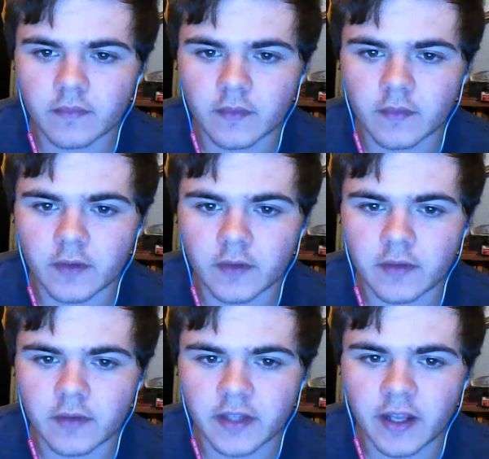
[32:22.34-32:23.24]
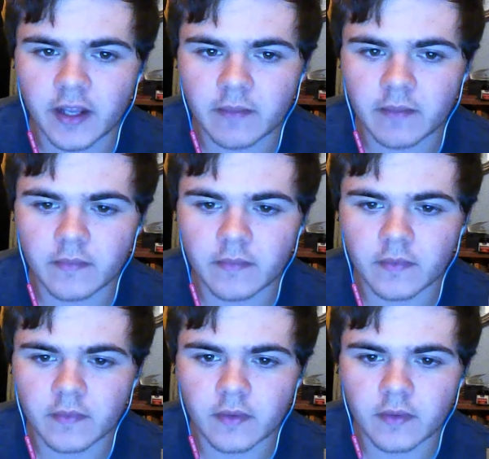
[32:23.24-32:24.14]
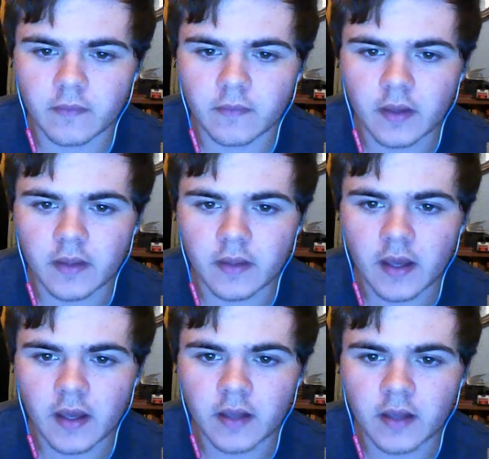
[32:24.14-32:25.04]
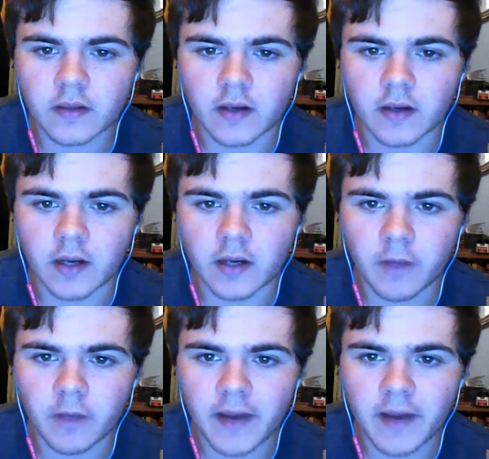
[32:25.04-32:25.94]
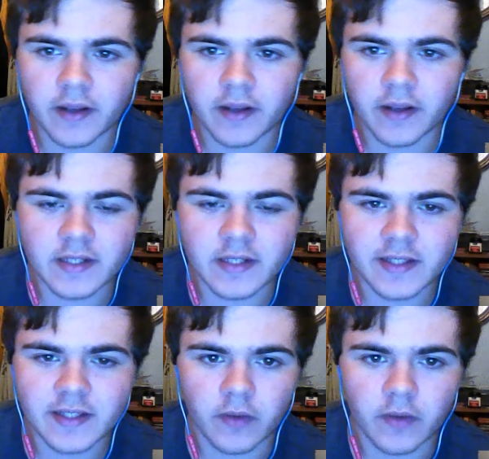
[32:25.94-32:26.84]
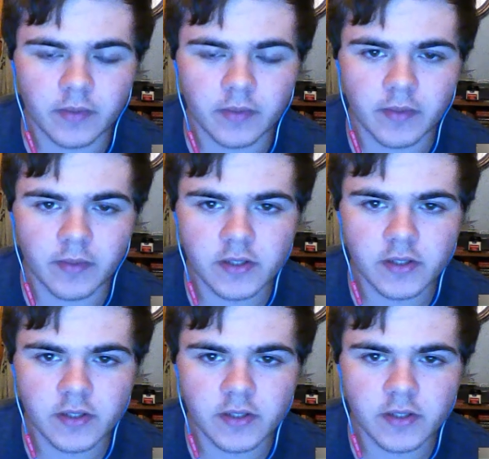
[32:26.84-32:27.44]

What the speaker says: grade 3 lineup, and then Royal Paladin, Sing Saber Wingle, pretty much.